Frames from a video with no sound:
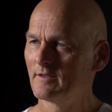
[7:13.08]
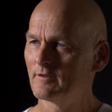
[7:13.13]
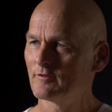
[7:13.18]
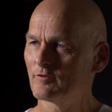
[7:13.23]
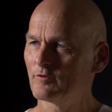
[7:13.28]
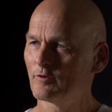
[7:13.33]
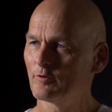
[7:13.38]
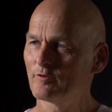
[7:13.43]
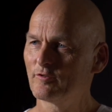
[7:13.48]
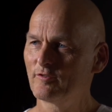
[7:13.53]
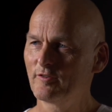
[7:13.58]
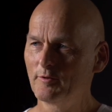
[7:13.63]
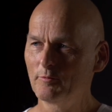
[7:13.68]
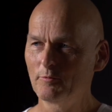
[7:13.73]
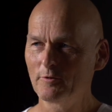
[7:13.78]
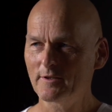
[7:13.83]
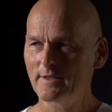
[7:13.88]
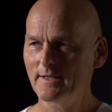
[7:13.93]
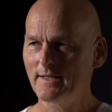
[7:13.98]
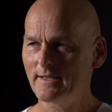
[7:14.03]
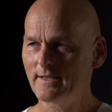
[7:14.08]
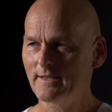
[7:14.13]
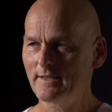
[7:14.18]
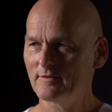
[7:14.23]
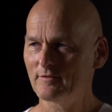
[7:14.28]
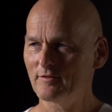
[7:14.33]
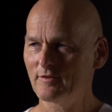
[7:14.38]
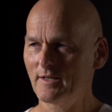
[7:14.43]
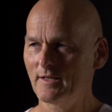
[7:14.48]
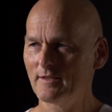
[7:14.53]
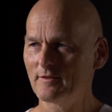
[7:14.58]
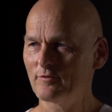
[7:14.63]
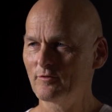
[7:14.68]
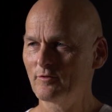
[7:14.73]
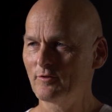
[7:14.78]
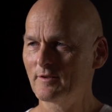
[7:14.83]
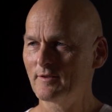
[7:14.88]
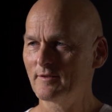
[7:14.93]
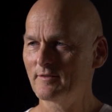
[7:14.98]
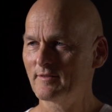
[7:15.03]
so she would get a chance
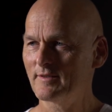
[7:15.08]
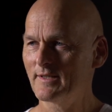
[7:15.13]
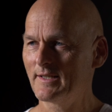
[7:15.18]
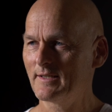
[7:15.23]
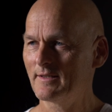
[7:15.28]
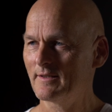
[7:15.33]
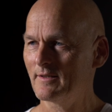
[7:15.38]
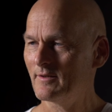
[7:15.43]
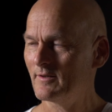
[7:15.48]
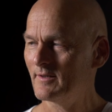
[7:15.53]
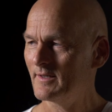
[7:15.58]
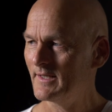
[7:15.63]
to understand